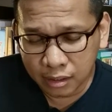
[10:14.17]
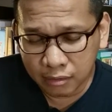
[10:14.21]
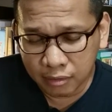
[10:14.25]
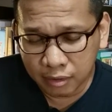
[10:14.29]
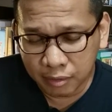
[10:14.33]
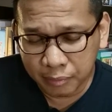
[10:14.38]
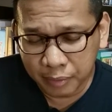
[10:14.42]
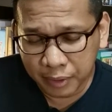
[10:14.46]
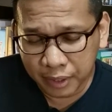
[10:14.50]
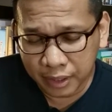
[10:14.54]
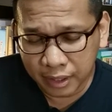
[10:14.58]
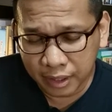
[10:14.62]

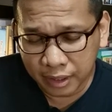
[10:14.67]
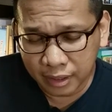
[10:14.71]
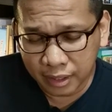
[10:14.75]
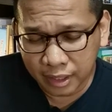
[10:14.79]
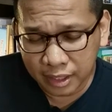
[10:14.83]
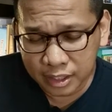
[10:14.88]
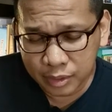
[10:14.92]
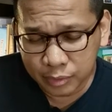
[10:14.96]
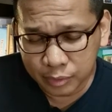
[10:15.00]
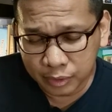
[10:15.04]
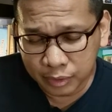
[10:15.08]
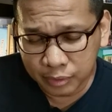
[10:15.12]
we pray that
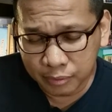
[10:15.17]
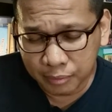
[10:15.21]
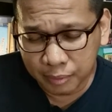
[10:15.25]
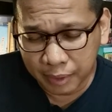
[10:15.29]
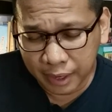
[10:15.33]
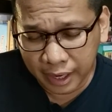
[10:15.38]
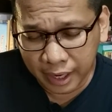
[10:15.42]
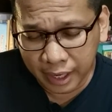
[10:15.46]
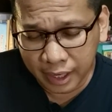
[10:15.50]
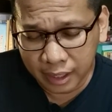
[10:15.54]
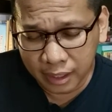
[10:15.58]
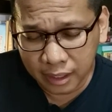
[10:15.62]
this would
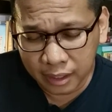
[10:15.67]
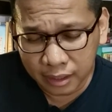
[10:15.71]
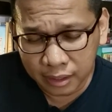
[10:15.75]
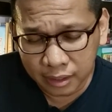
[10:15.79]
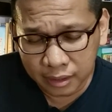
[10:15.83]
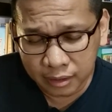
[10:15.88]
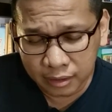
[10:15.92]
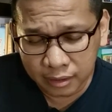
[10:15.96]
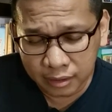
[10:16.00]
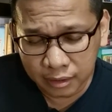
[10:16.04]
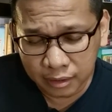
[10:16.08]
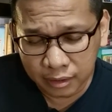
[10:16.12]
bring
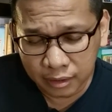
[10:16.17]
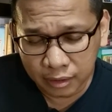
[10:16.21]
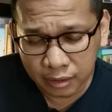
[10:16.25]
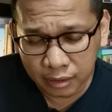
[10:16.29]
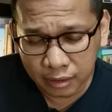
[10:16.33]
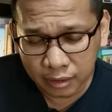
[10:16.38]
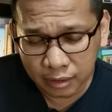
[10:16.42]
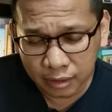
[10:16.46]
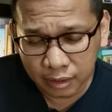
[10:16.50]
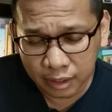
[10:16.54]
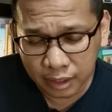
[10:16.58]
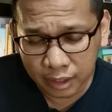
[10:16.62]

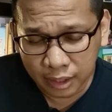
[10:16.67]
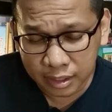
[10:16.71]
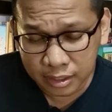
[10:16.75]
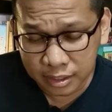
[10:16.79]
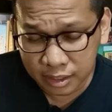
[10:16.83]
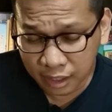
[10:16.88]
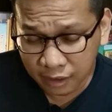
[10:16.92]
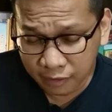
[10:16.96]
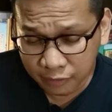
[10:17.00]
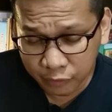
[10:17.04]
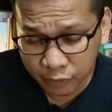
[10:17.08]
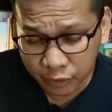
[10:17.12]
his
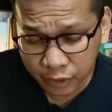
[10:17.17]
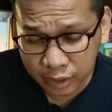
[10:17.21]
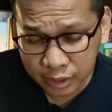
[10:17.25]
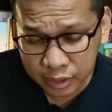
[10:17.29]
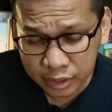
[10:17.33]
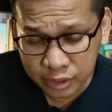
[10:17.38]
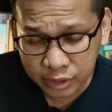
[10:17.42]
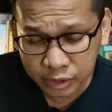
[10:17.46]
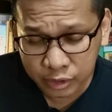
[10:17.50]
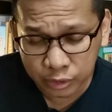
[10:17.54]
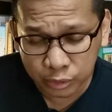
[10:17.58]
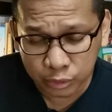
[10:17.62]
loved
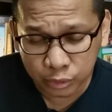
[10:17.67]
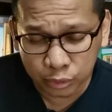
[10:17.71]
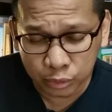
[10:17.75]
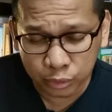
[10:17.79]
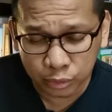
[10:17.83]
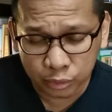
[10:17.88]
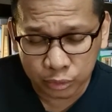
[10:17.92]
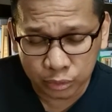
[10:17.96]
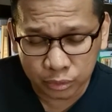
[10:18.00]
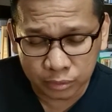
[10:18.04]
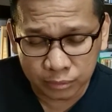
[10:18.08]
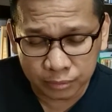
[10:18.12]
ones
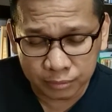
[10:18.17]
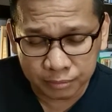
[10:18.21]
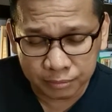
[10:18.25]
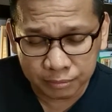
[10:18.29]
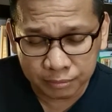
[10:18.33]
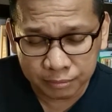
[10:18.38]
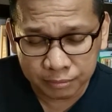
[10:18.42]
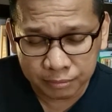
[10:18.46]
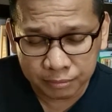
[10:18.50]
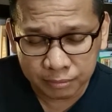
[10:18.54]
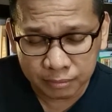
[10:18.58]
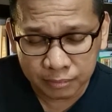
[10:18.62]
to
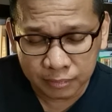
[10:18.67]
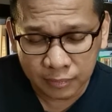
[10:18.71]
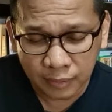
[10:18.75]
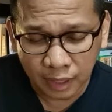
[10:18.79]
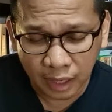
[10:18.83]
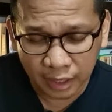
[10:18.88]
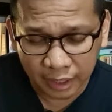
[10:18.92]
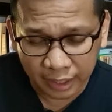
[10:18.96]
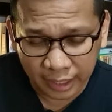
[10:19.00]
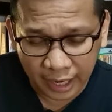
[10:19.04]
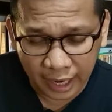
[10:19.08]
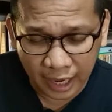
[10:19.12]

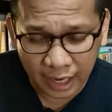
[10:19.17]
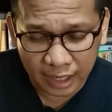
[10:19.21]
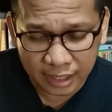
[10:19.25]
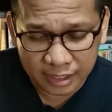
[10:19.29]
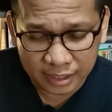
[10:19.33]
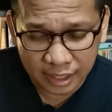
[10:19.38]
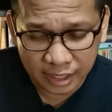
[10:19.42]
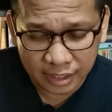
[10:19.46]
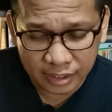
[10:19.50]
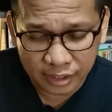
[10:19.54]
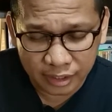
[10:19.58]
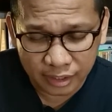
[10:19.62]
a
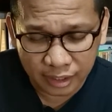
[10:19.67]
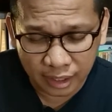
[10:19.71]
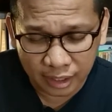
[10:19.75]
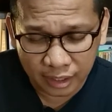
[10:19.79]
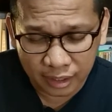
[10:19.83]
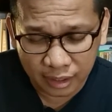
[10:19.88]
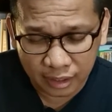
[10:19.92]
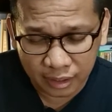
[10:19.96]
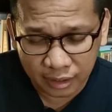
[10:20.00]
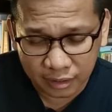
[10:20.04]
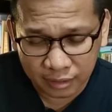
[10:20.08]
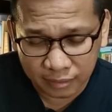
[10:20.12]
realization
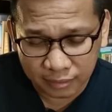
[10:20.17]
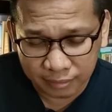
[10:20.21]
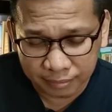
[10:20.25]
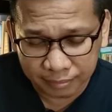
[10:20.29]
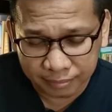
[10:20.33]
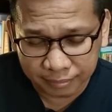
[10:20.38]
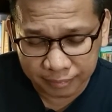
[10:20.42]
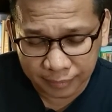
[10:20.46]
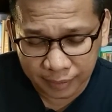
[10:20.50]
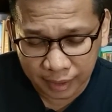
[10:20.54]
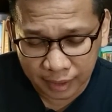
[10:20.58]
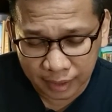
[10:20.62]
that
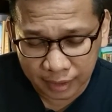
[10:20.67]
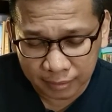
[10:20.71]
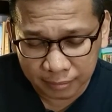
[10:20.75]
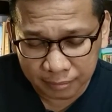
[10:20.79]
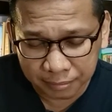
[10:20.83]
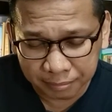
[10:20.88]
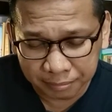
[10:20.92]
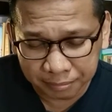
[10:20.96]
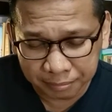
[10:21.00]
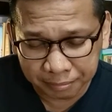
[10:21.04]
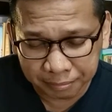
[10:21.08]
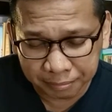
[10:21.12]

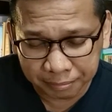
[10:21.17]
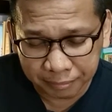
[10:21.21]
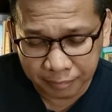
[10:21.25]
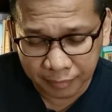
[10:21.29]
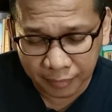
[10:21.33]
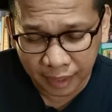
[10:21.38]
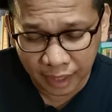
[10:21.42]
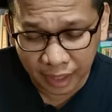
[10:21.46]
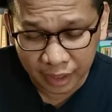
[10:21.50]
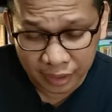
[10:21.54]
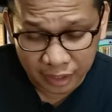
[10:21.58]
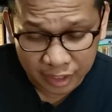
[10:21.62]

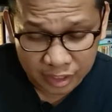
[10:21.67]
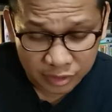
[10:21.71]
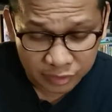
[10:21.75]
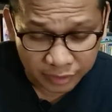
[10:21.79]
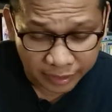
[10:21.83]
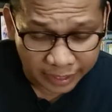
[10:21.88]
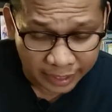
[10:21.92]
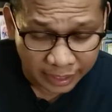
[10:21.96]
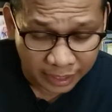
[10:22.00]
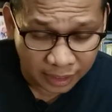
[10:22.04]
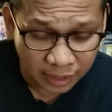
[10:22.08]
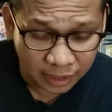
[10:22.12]
death is
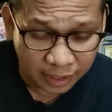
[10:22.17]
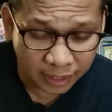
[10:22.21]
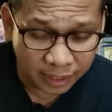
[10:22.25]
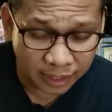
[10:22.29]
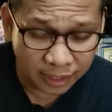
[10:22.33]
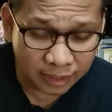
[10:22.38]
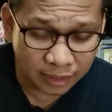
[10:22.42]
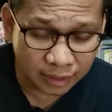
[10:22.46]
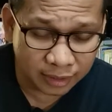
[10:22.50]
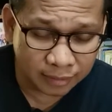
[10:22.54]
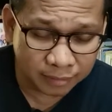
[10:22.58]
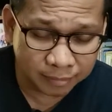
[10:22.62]
real
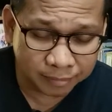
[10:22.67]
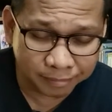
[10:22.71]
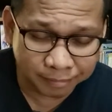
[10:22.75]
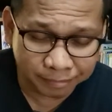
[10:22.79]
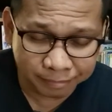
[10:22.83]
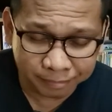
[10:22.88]
and